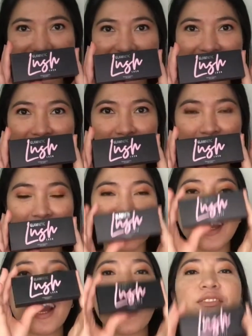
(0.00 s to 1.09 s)
see it?
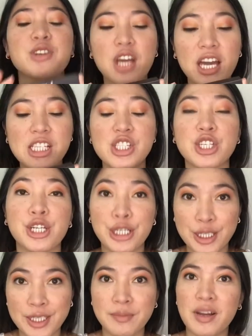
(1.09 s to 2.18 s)
Have you guys
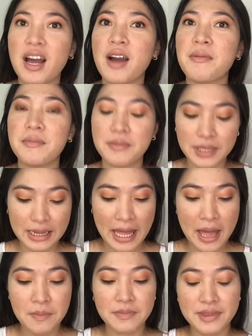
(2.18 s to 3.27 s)
heard about
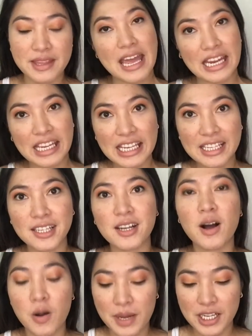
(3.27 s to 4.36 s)
Glamnetic?
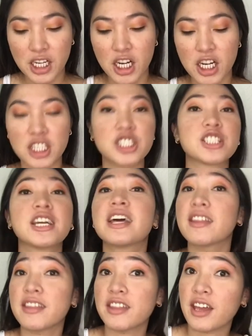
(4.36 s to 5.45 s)
Oh my gosh,
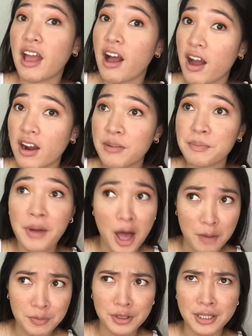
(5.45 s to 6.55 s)
they are
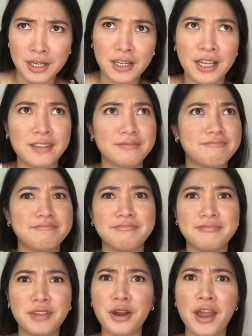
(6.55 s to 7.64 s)
popular. Like
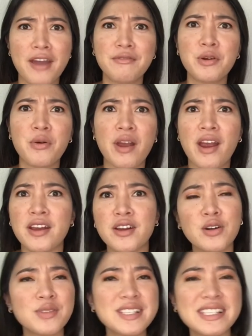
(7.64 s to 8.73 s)
they're everywhere. I
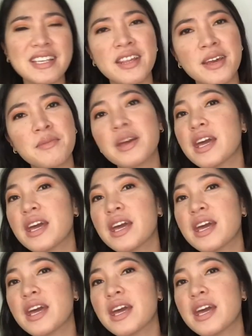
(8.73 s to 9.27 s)
always see them